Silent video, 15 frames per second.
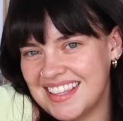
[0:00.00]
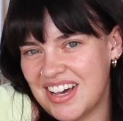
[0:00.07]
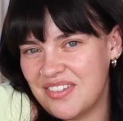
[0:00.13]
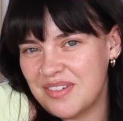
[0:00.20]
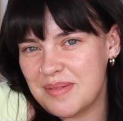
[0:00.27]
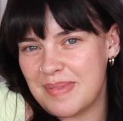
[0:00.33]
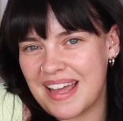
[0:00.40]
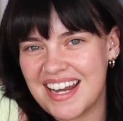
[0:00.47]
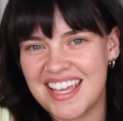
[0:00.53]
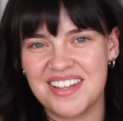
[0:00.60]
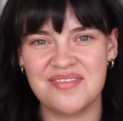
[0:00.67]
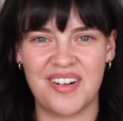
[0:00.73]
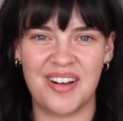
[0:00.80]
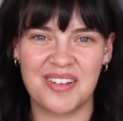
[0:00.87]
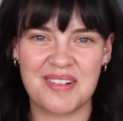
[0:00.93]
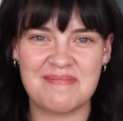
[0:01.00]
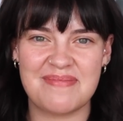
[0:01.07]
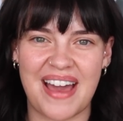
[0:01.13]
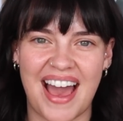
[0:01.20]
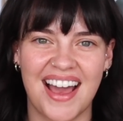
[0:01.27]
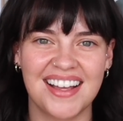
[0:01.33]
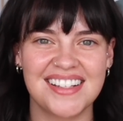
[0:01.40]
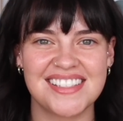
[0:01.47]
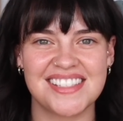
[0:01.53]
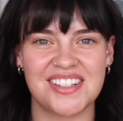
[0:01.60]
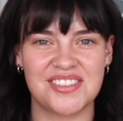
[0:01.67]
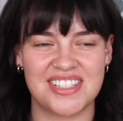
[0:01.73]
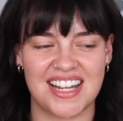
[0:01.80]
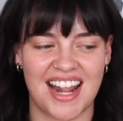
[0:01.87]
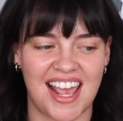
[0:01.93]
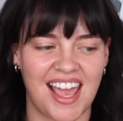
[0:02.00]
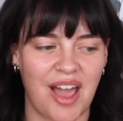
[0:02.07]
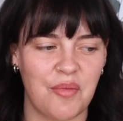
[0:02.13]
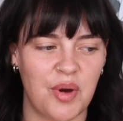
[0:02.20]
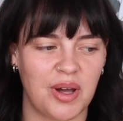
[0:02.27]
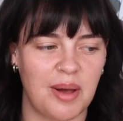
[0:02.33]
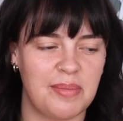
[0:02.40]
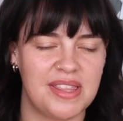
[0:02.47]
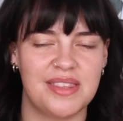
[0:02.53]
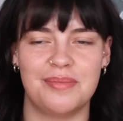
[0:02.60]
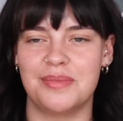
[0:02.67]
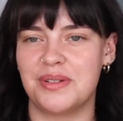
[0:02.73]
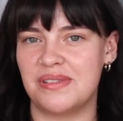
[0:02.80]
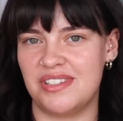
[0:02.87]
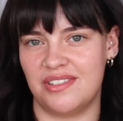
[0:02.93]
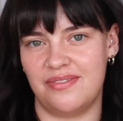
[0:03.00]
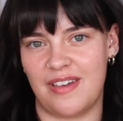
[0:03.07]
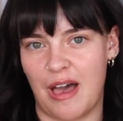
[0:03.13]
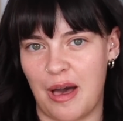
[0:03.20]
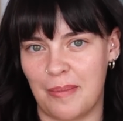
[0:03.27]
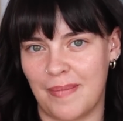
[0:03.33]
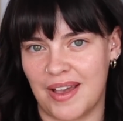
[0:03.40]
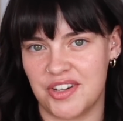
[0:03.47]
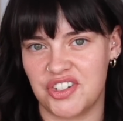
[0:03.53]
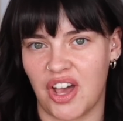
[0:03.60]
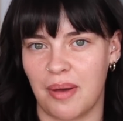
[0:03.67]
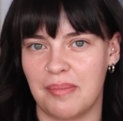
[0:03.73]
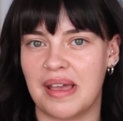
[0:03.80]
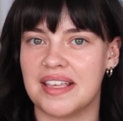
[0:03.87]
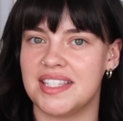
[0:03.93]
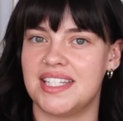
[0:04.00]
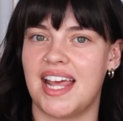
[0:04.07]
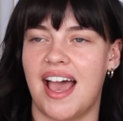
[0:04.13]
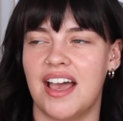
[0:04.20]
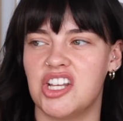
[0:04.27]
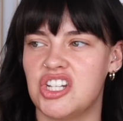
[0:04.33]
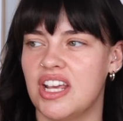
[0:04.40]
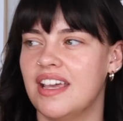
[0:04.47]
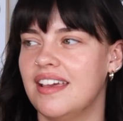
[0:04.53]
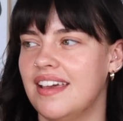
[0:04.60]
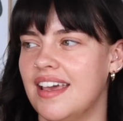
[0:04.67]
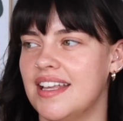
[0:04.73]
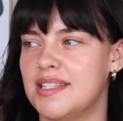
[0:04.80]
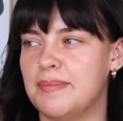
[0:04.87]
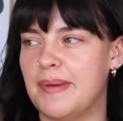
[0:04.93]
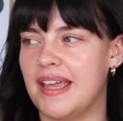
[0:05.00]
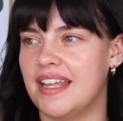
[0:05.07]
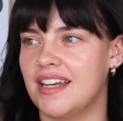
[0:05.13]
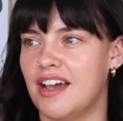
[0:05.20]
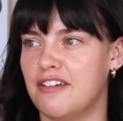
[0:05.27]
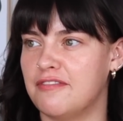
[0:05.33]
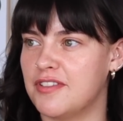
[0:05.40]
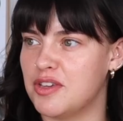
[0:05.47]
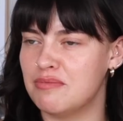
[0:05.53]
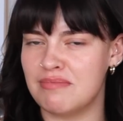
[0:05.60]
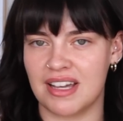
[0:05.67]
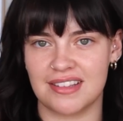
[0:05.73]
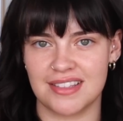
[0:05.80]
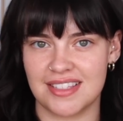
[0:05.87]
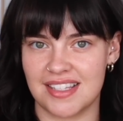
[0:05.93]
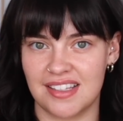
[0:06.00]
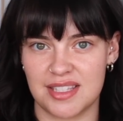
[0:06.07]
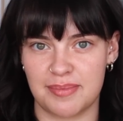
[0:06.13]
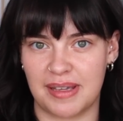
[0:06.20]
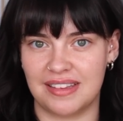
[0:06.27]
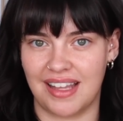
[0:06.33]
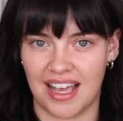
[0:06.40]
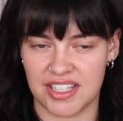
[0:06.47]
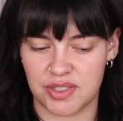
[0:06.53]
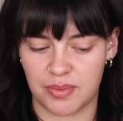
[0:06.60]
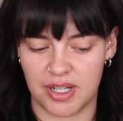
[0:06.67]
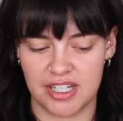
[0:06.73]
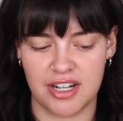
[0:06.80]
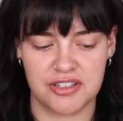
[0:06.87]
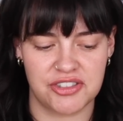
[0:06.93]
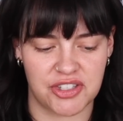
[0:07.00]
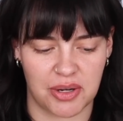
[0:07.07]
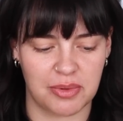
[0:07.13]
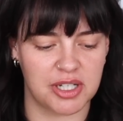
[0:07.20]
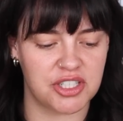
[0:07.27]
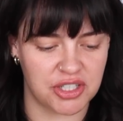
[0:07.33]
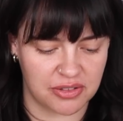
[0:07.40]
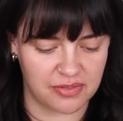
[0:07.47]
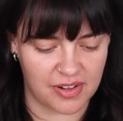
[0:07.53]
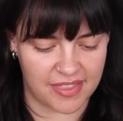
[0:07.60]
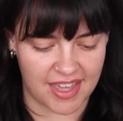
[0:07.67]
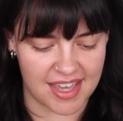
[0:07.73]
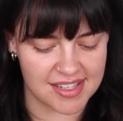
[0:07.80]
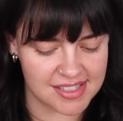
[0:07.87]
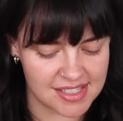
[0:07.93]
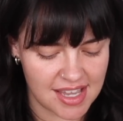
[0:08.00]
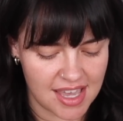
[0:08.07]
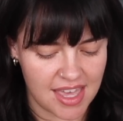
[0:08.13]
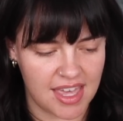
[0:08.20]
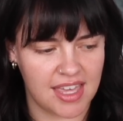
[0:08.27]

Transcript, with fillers: Hello everybody and welcome back. So today I woke up in the mood to film a Shop My Stash. It's been a few months since my last one, so we're due for this.